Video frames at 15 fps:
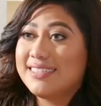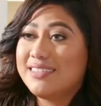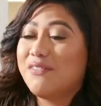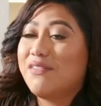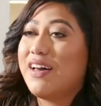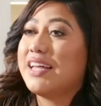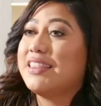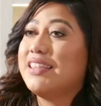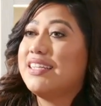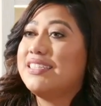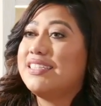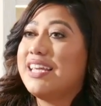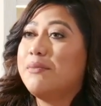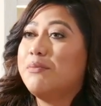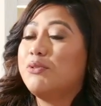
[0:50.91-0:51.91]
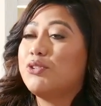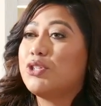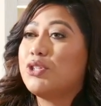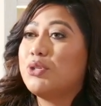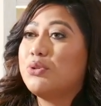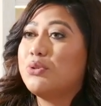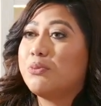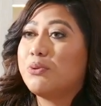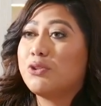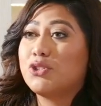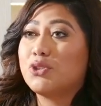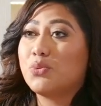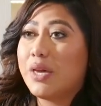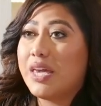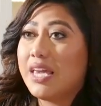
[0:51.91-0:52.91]
The fact that it's able to
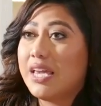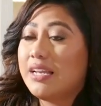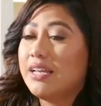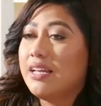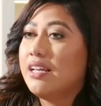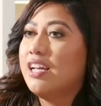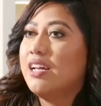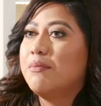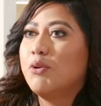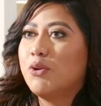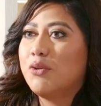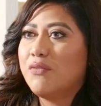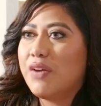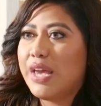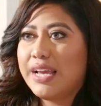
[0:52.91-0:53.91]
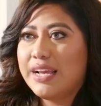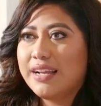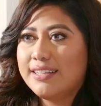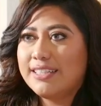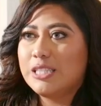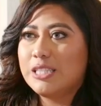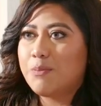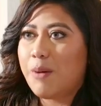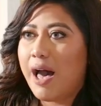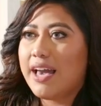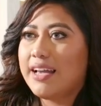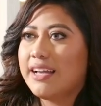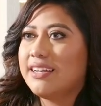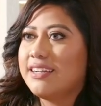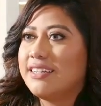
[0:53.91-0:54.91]
persuade, motivate,
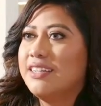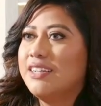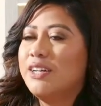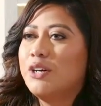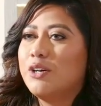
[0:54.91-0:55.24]
inspire,